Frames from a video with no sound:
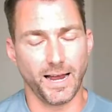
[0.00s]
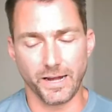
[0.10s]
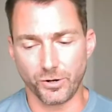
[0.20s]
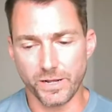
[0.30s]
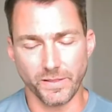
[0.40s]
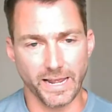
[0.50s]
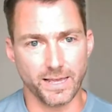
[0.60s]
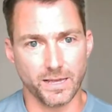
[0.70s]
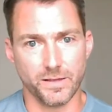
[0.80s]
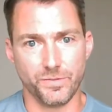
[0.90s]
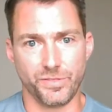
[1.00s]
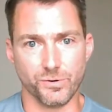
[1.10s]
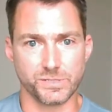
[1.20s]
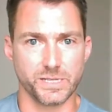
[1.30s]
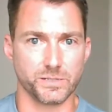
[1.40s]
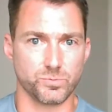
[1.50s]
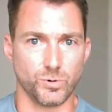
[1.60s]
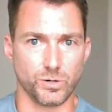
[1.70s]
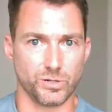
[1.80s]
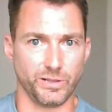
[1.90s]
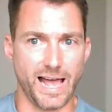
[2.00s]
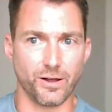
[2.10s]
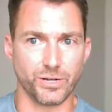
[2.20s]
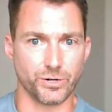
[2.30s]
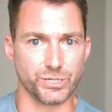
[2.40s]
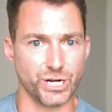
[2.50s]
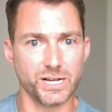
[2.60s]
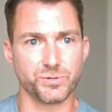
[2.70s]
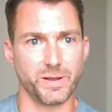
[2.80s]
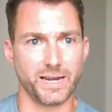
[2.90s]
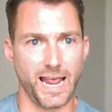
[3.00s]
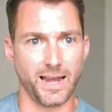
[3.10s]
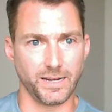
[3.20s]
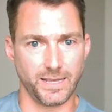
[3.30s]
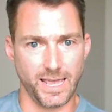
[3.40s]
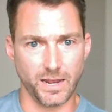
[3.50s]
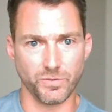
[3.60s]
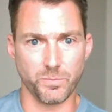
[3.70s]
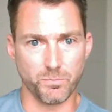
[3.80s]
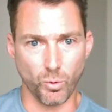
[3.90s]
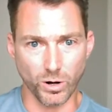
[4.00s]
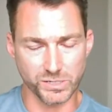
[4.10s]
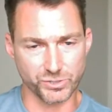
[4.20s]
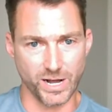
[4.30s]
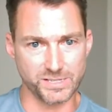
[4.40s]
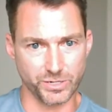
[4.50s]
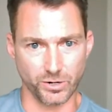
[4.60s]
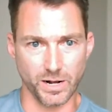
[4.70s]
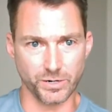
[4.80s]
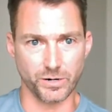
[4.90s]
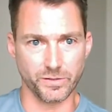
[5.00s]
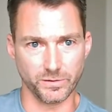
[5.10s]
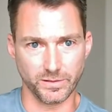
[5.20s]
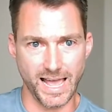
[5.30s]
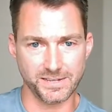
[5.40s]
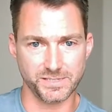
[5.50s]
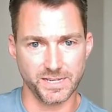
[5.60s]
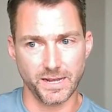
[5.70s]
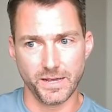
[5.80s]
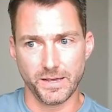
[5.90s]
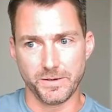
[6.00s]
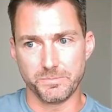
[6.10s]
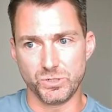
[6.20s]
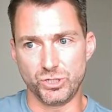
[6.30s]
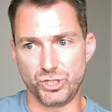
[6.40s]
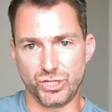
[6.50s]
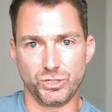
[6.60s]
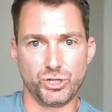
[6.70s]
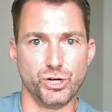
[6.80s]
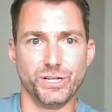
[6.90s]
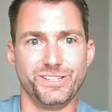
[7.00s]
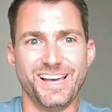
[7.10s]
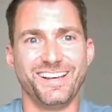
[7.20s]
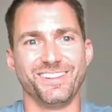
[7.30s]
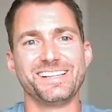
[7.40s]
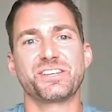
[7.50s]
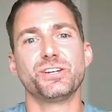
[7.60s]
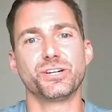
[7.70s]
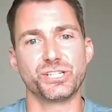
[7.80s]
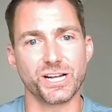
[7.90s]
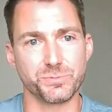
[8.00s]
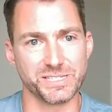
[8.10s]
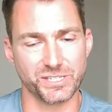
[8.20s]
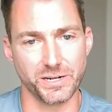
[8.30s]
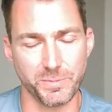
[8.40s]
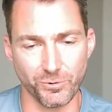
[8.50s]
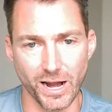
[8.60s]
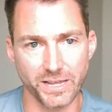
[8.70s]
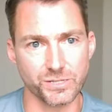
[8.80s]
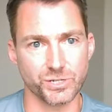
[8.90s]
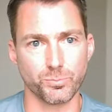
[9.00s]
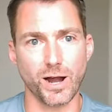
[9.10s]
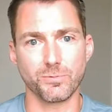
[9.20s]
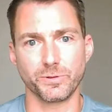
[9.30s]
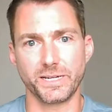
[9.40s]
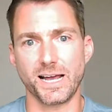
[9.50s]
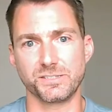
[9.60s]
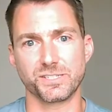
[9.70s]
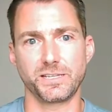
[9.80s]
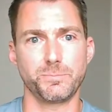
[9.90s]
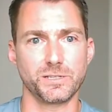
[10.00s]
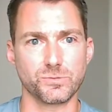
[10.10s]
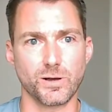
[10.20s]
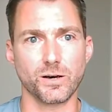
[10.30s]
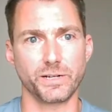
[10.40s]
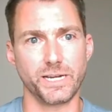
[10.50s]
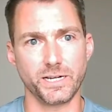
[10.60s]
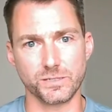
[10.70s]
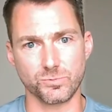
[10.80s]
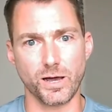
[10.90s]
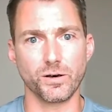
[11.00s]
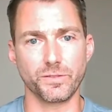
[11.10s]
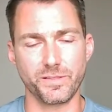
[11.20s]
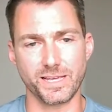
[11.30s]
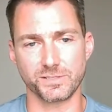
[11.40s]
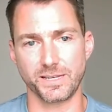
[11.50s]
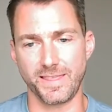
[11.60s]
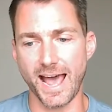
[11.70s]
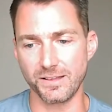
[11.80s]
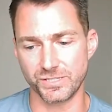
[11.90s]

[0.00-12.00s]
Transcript: I agree. Like, those things will cloud your judgment. And again, the more stress you're under, the less good, the less good your judgment's going to be, right? Because you're probably not sleeping as well and eating as well and things like that.